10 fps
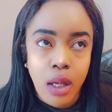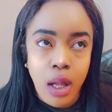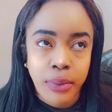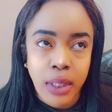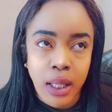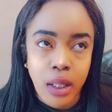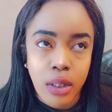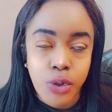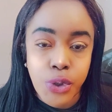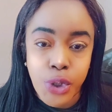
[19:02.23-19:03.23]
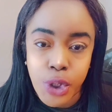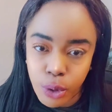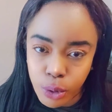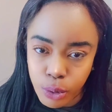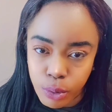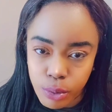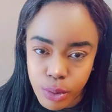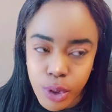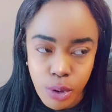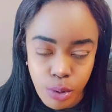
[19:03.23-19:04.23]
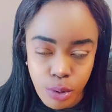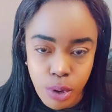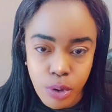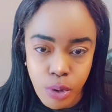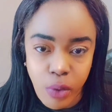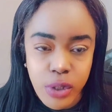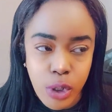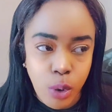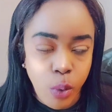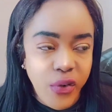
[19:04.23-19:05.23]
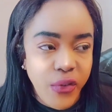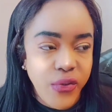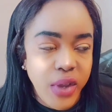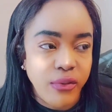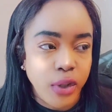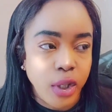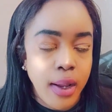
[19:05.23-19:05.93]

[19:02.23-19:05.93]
thinking 2, you could do 2 for favor.